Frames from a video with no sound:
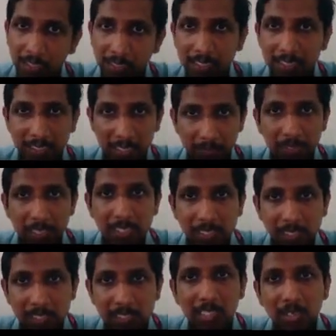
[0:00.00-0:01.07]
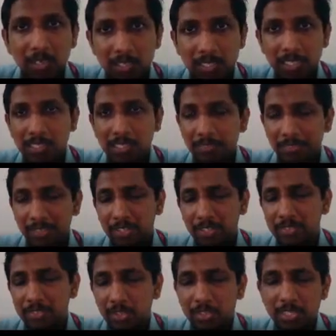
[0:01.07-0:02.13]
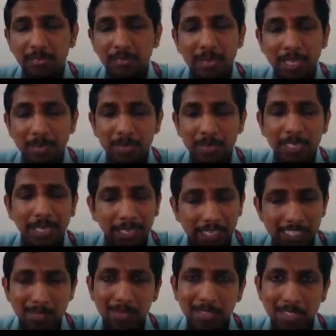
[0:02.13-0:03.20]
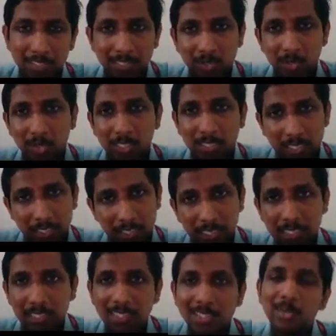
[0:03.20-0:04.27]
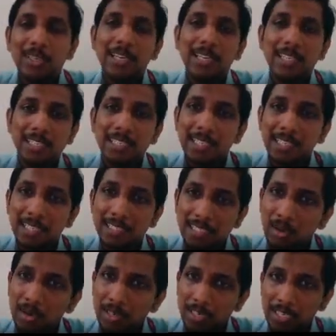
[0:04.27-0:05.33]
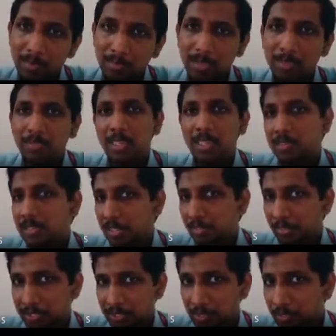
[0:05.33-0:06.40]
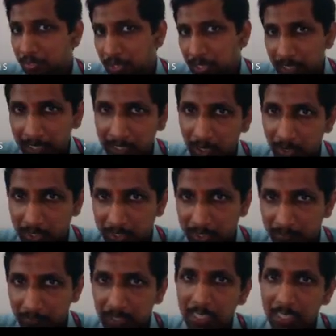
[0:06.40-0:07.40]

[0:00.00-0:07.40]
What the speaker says: In some cases, the effect of torsion may be negligible. So in such cases, you can design it as an ordinary beam without the effect of torsion.